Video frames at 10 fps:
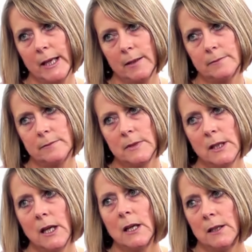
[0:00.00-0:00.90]
yeah.
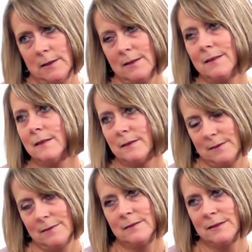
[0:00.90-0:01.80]
as themselves and
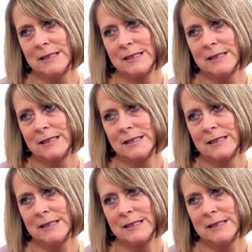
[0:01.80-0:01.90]
professional.